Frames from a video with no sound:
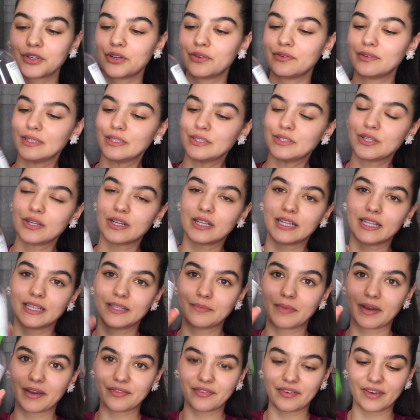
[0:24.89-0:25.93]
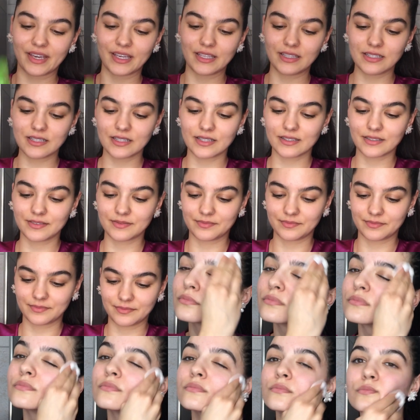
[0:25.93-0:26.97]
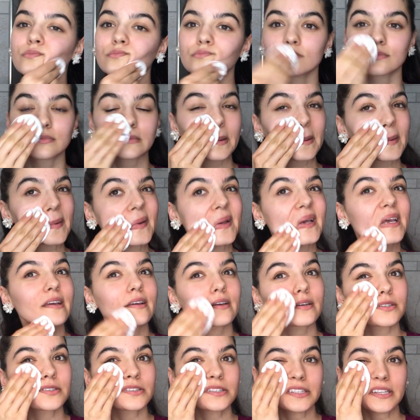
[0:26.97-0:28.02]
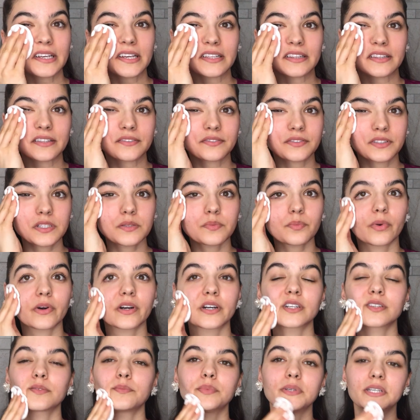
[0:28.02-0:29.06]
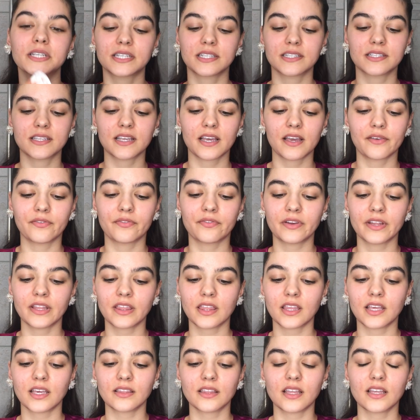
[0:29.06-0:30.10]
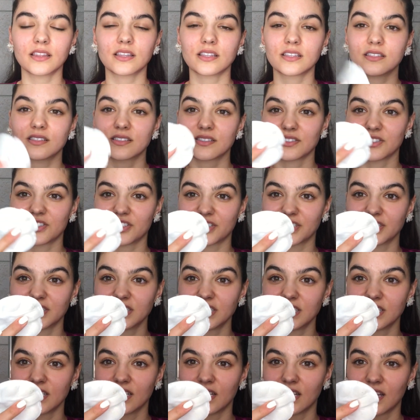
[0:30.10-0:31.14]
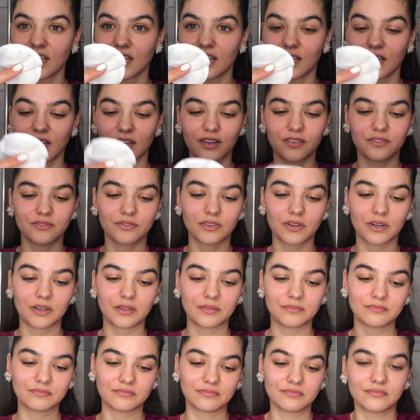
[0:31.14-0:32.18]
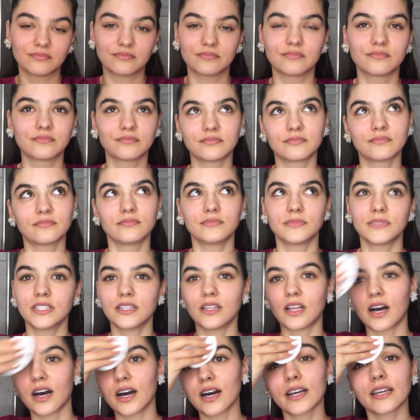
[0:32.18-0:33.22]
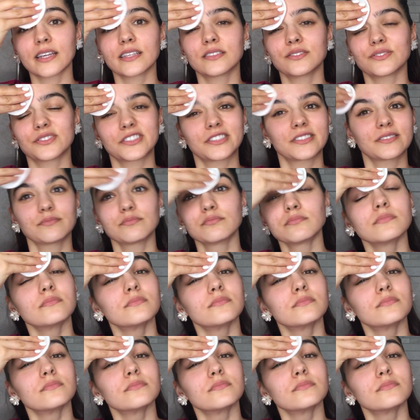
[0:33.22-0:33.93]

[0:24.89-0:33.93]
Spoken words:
going to clean my face. Actually, I love this part because everything that it's dirt from the night or